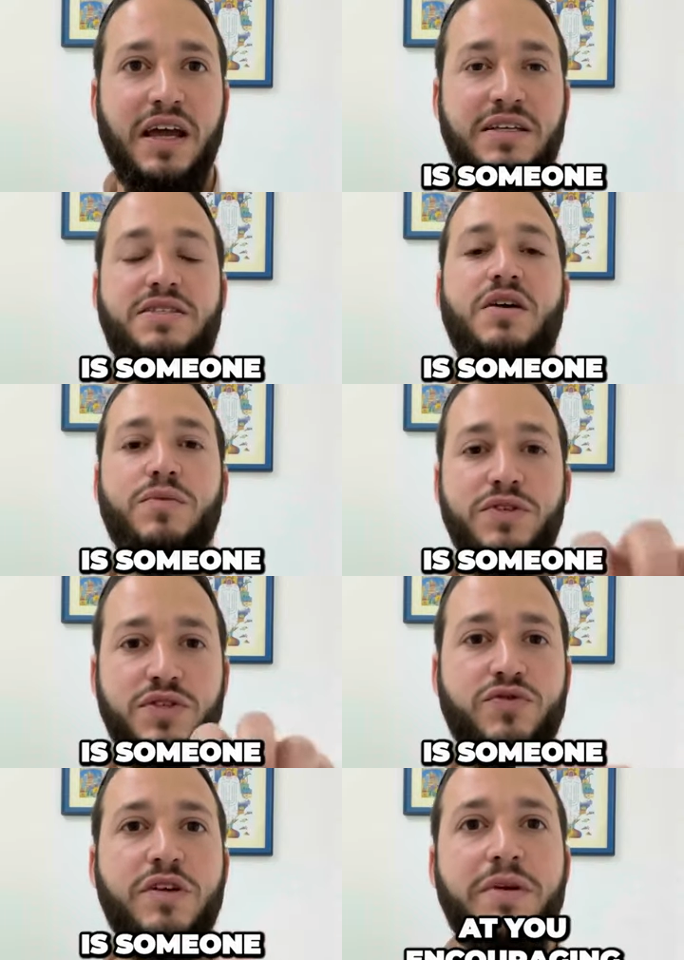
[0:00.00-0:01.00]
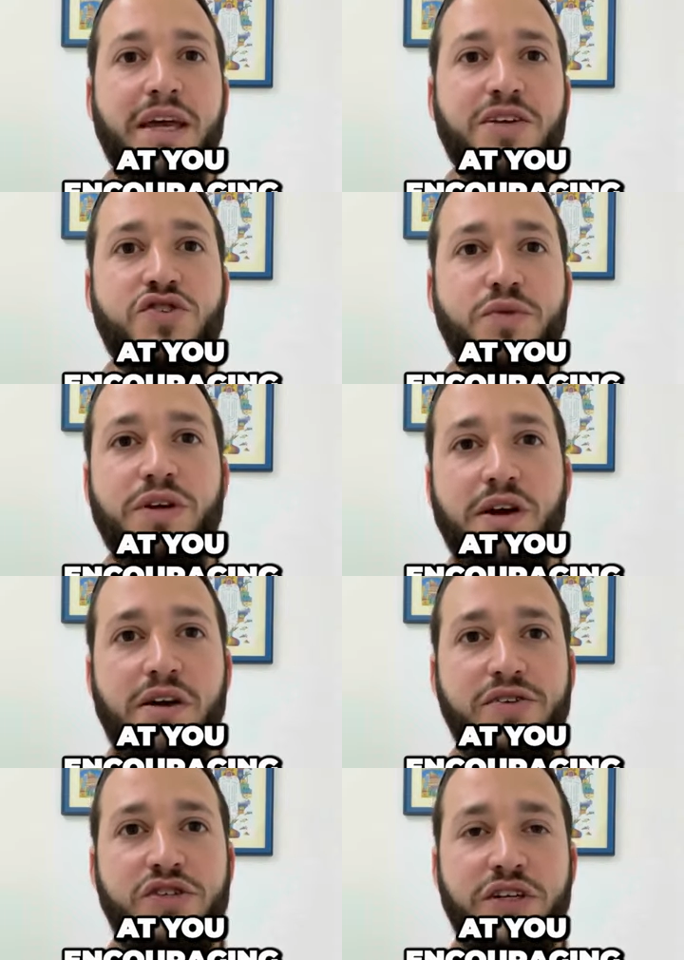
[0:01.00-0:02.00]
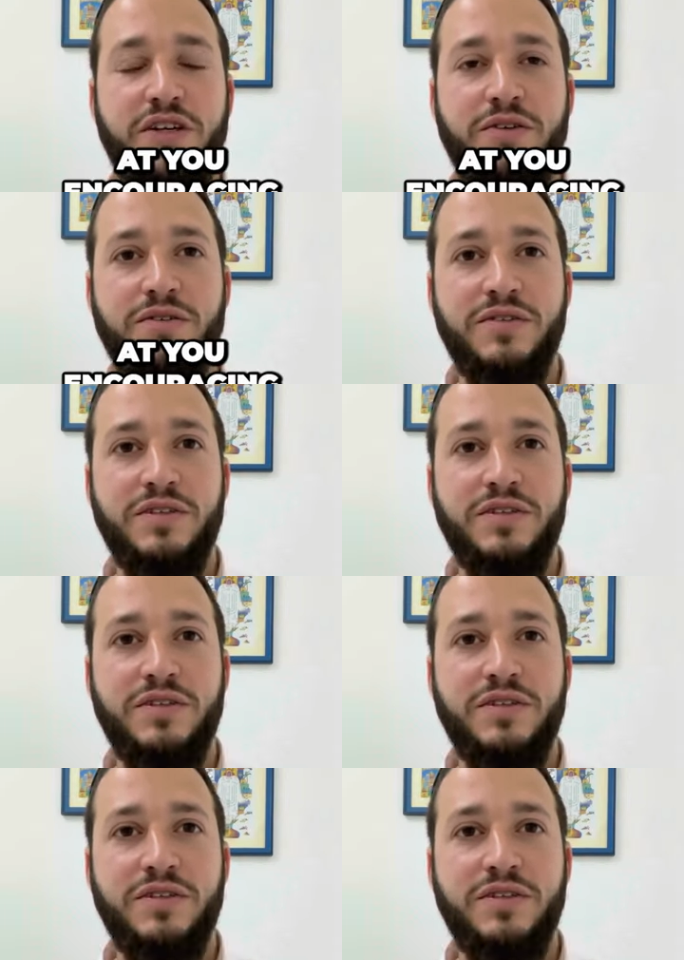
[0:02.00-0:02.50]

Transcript: Is someone screaming at you, encouraging you?